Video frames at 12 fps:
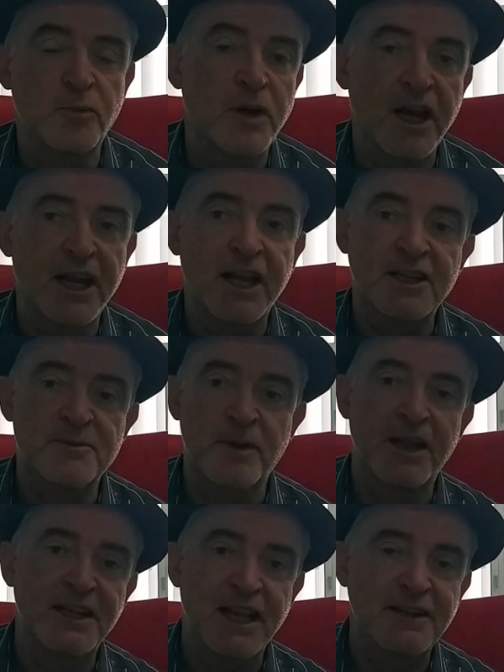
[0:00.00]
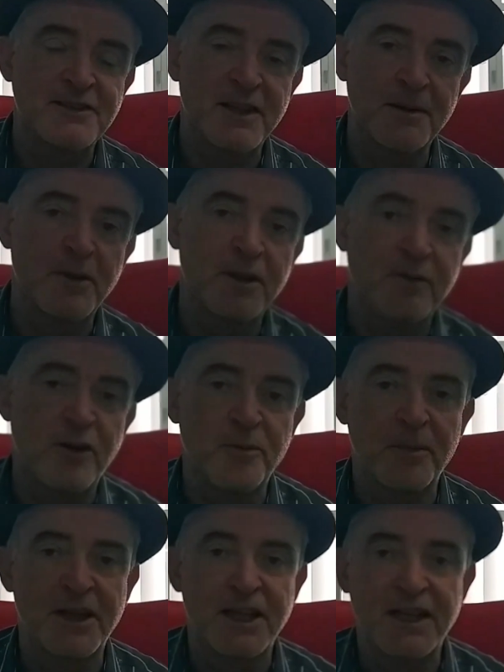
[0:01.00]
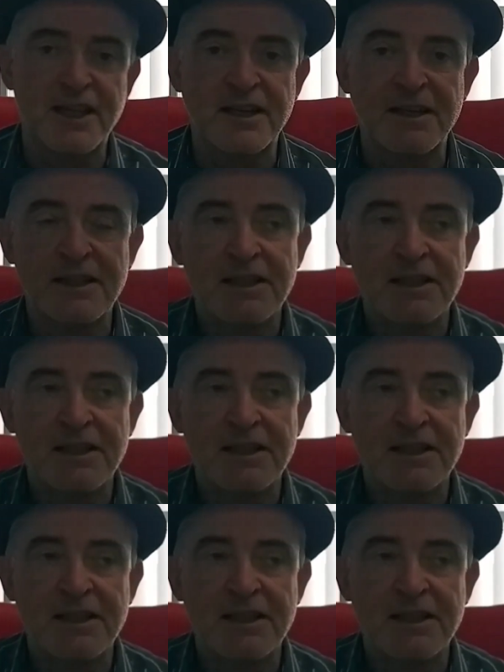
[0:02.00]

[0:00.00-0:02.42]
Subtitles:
And when I explained that to them at the very beginning,